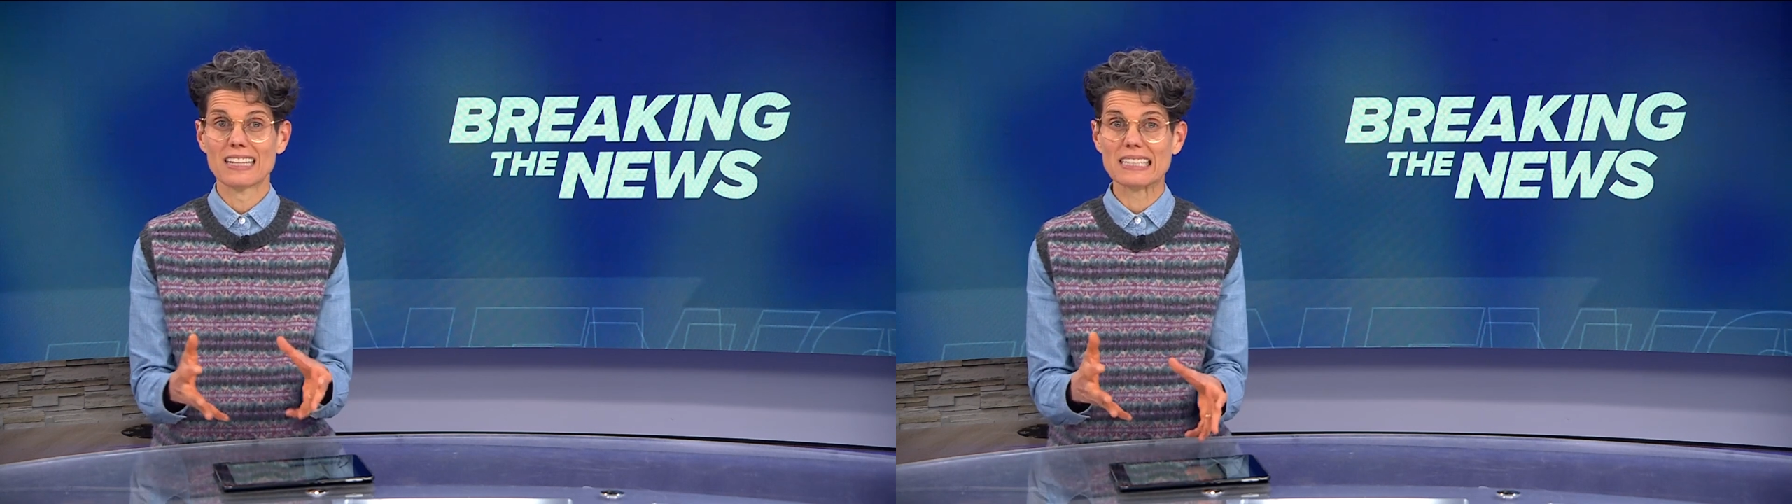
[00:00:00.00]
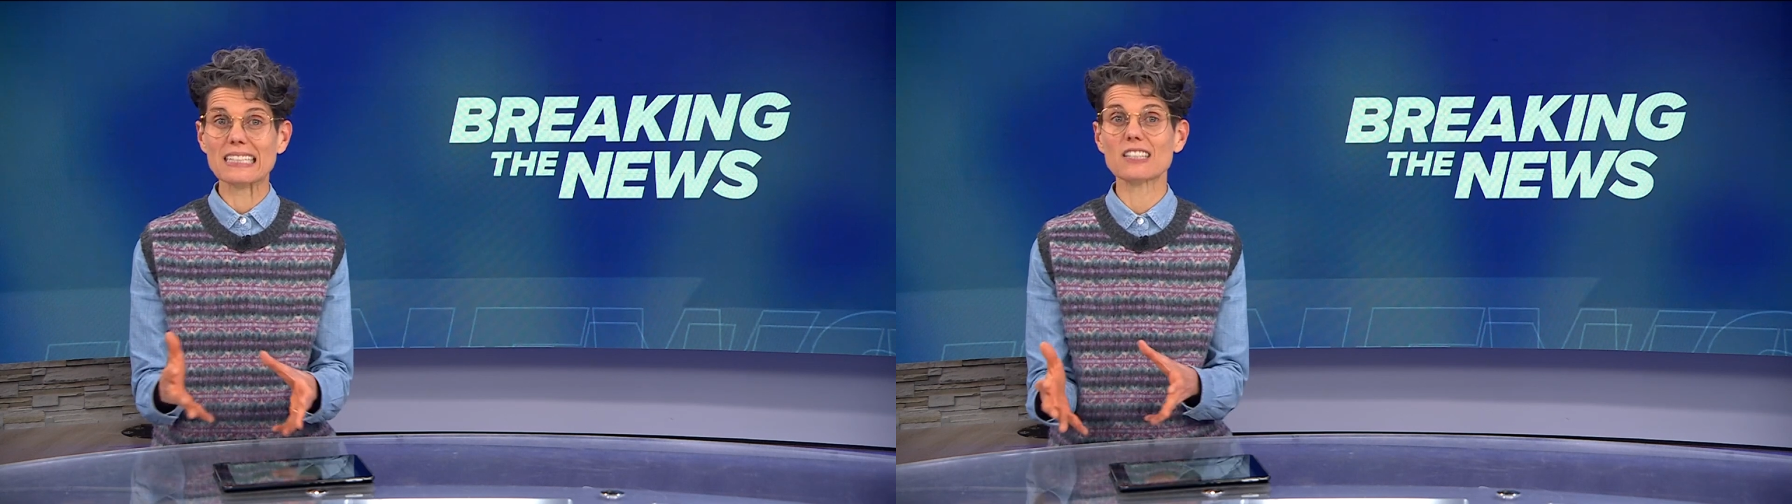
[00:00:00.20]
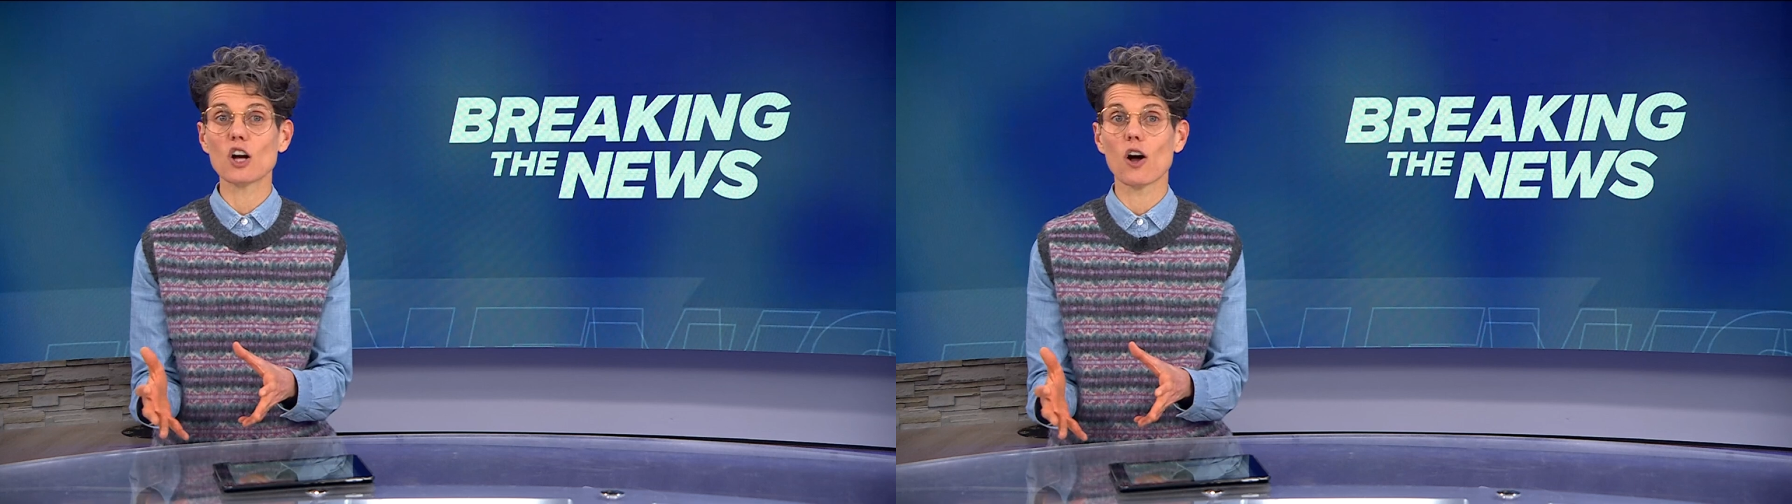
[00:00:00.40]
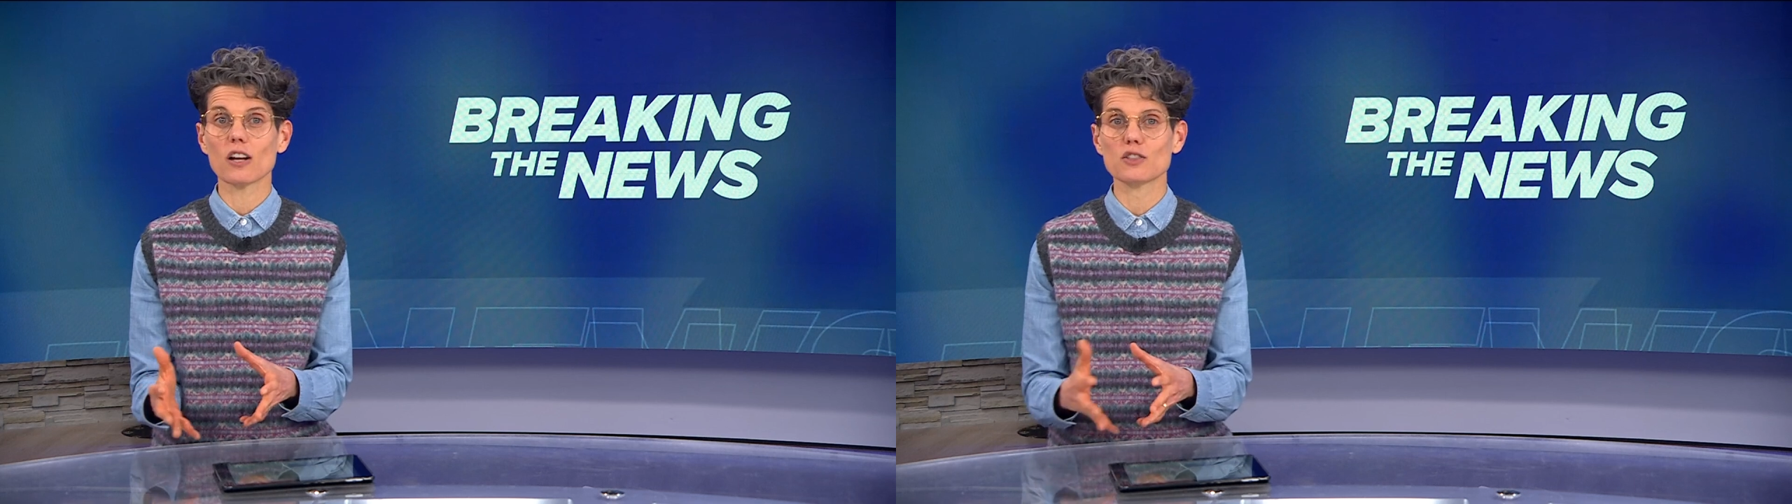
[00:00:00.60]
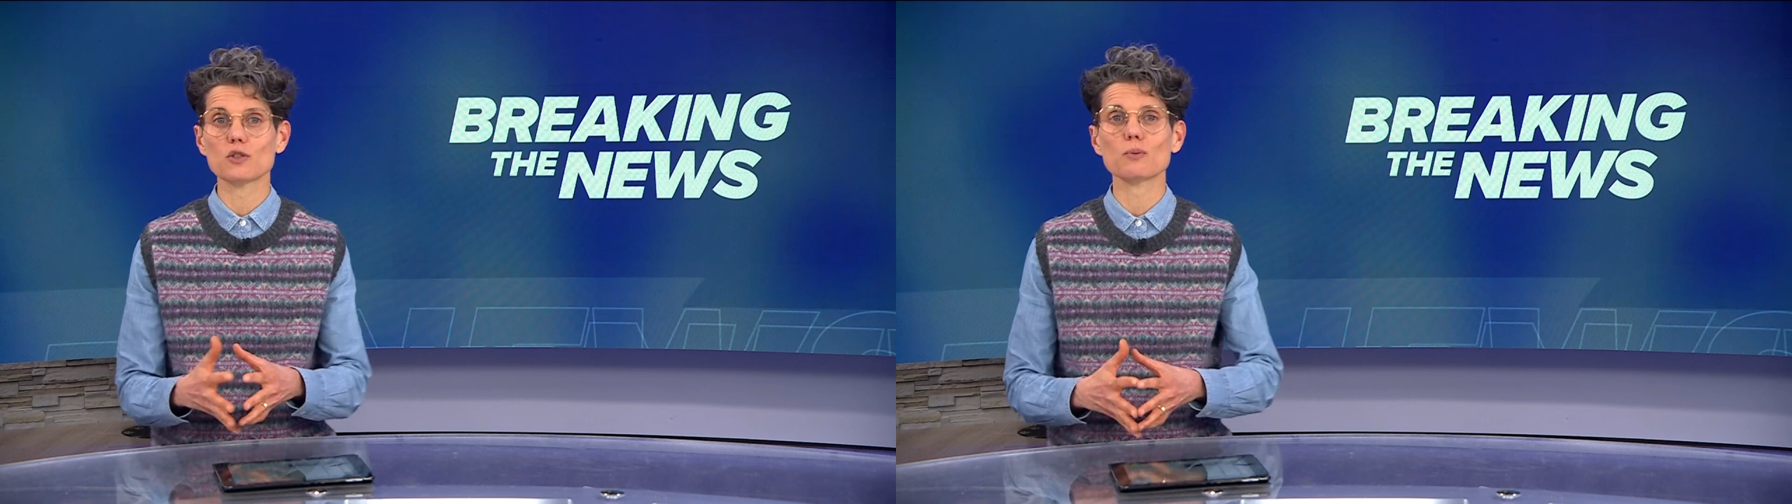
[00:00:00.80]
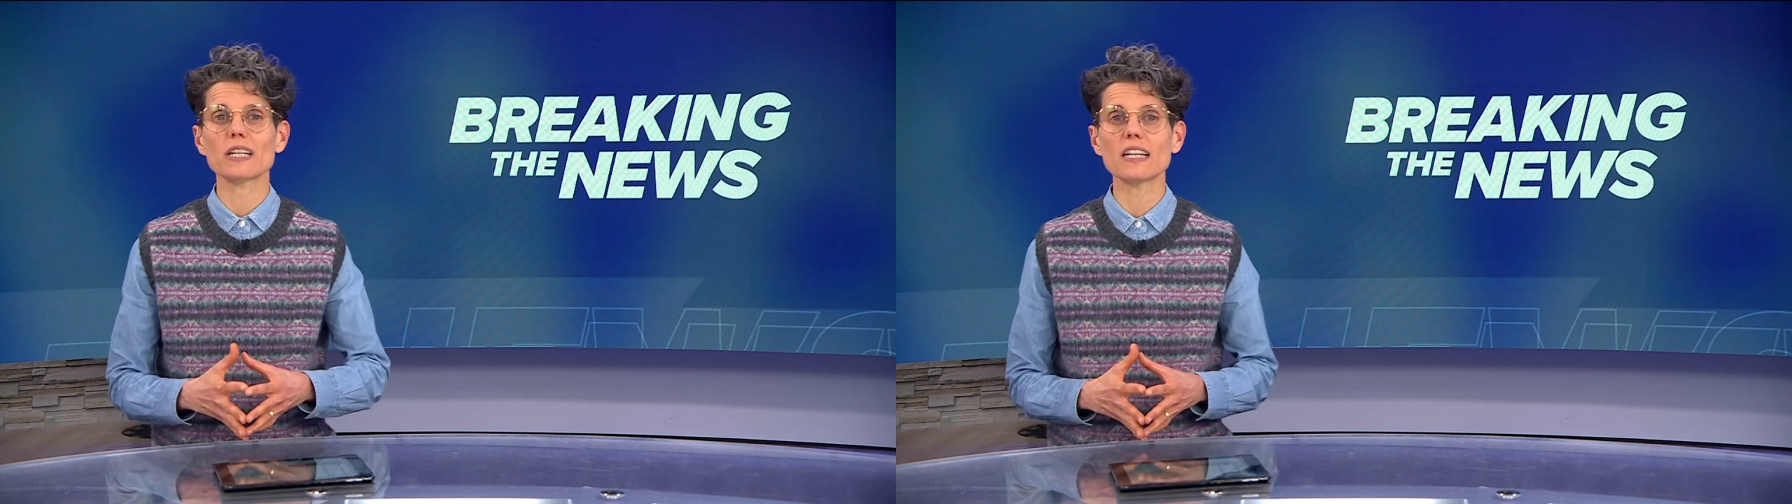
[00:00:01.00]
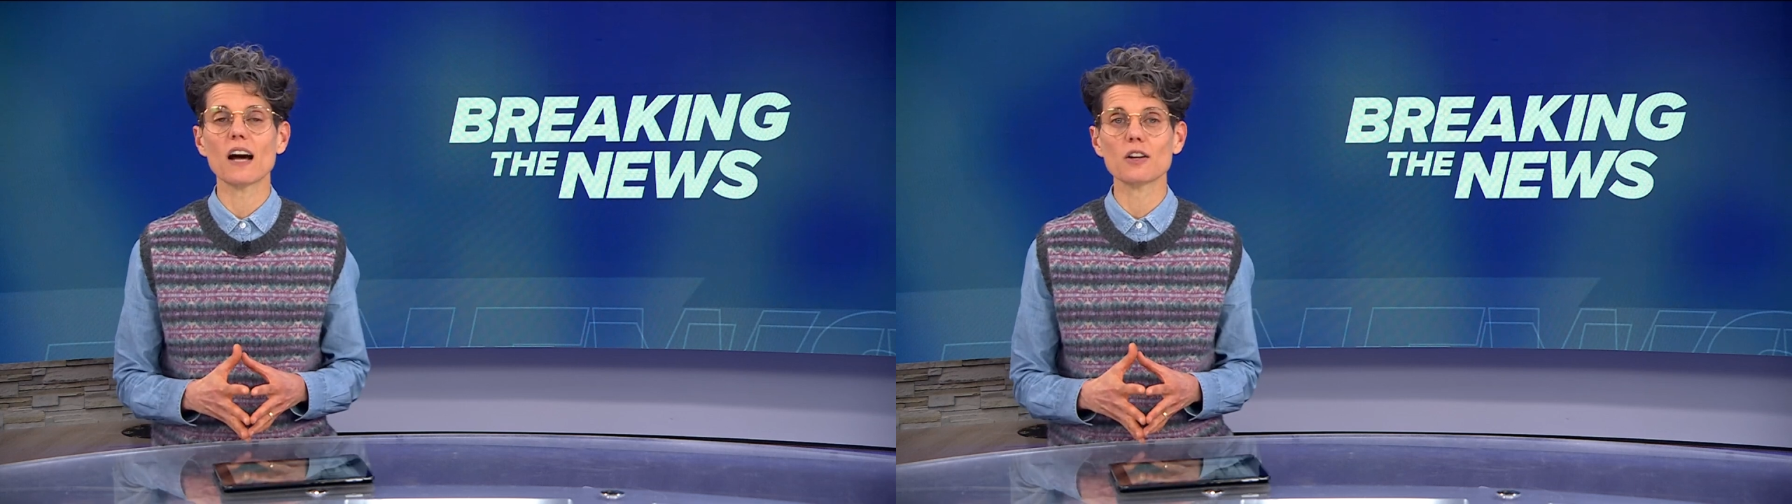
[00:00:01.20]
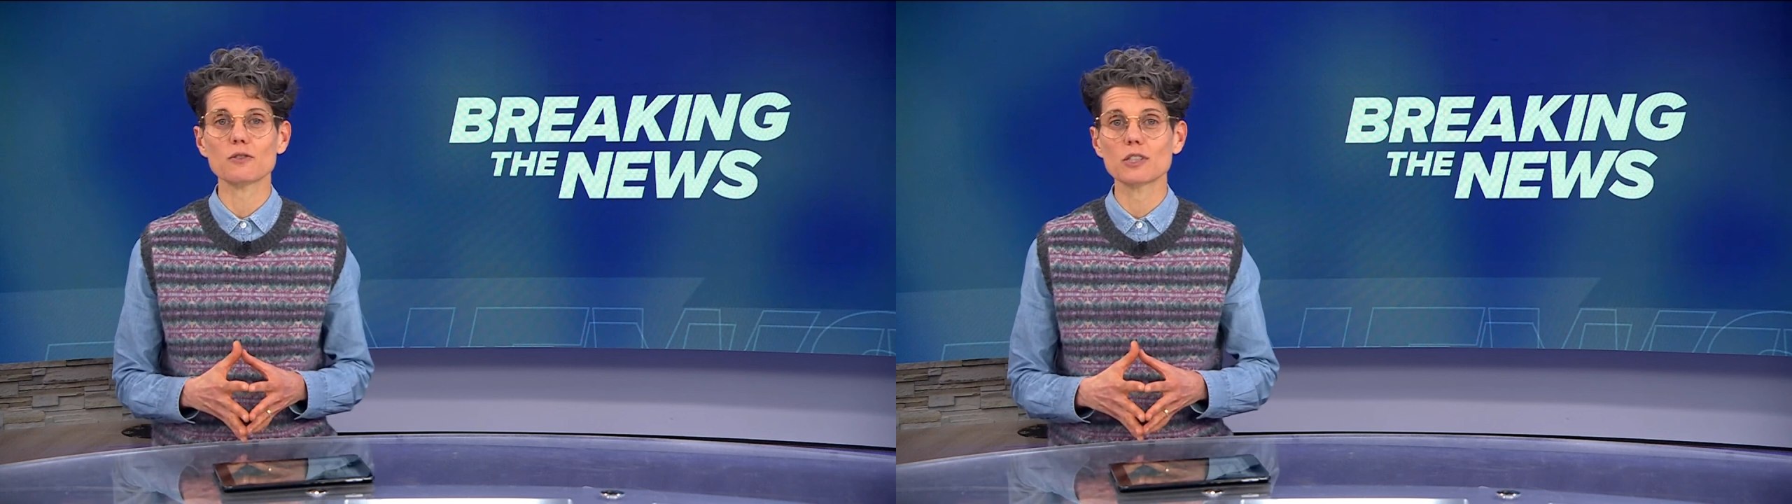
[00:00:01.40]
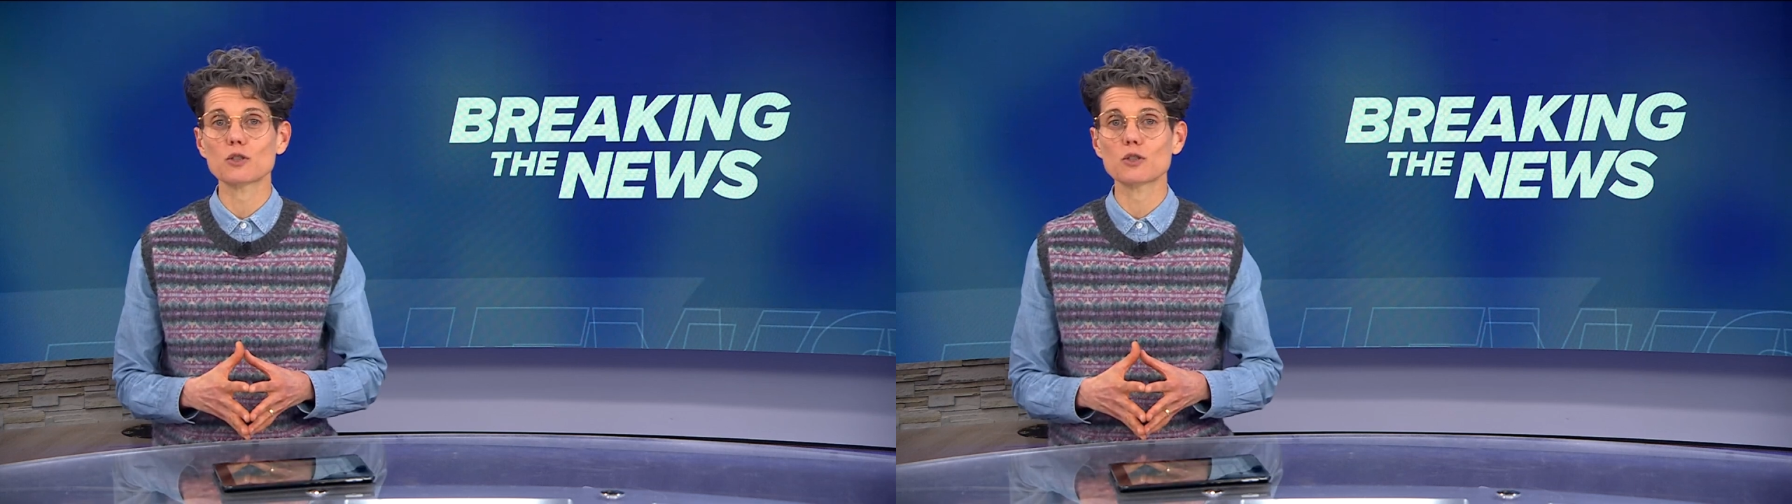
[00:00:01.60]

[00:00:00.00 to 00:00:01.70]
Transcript: did cost 300